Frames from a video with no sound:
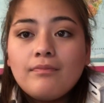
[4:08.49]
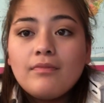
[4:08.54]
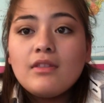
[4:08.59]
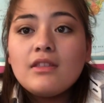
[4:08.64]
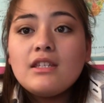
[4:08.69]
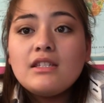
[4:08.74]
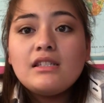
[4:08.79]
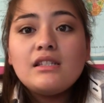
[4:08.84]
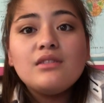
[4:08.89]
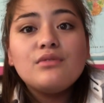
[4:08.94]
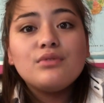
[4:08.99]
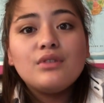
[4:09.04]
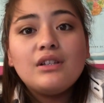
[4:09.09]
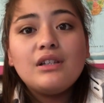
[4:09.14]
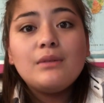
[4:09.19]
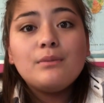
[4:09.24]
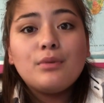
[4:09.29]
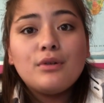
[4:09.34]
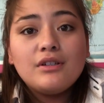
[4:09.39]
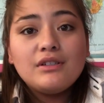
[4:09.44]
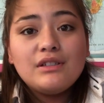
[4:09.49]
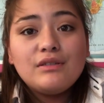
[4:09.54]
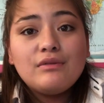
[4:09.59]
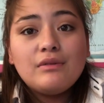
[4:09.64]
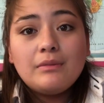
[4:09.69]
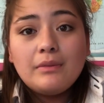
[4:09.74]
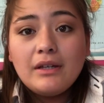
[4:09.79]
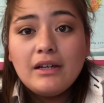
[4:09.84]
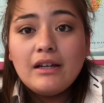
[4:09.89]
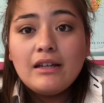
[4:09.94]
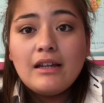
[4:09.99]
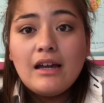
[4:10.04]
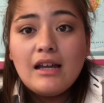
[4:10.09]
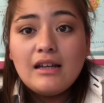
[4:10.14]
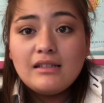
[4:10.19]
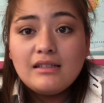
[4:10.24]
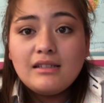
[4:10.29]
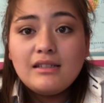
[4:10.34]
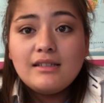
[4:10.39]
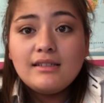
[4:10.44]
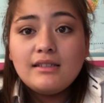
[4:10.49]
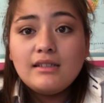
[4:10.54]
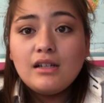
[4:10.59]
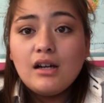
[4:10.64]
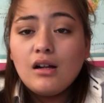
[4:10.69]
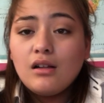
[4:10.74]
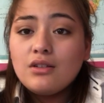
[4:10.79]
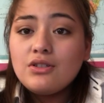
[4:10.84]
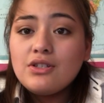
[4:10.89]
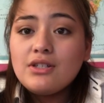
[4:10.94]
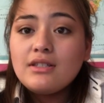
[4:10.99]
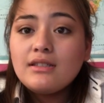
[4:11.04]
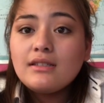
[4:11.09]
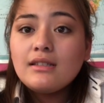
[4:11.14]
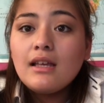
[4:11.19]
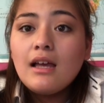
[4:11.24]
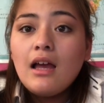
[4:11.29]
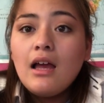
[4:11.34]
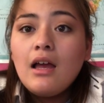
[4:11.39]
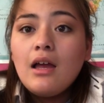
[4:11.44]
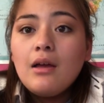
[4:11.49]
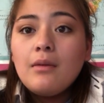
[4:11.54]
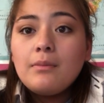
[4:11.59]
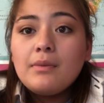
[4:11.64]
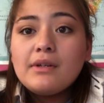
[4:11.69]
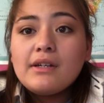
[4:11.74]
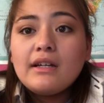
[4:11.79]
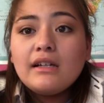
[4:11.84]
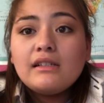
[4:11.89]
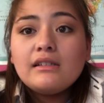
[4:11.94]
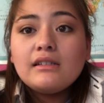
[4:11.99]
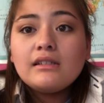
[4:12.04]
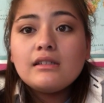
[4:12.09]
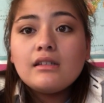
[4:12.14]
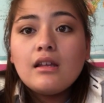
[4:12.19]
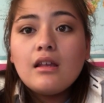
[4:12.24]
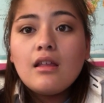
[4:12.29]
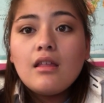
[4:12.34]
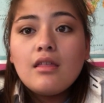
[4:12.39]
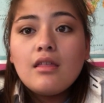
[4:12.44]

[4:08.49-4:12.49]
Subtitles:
This is really important when being an anesthesiologist because